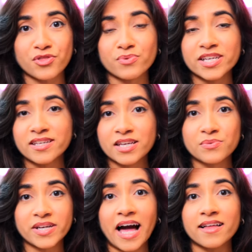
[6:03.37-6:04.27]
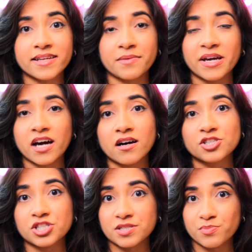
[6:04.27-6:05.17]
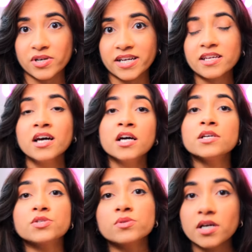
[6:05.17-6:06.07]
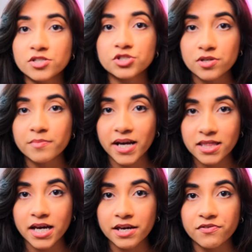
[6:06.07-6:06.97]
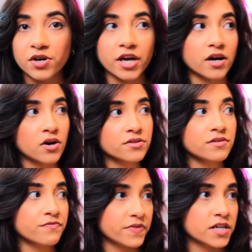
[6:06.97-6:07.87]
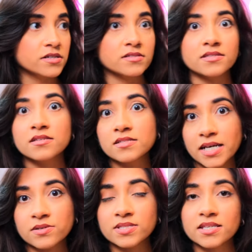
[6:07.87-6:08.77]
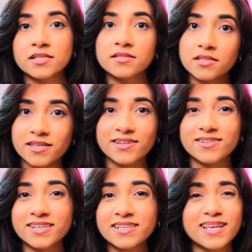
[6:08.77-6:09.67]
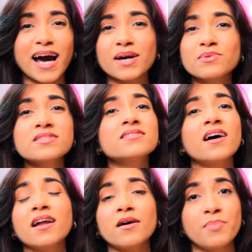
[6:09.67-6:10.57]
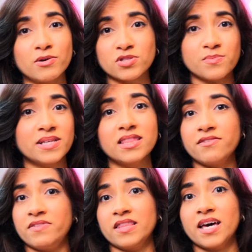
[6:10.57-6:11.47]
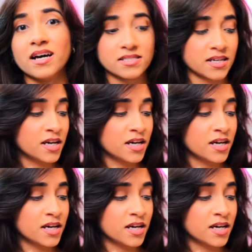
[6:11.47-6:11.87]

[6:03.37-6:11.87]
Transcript: 3D reality and my conscious brain to control my life. Okay, all the fears, the doubts, the insecurities, I was not about to be living that.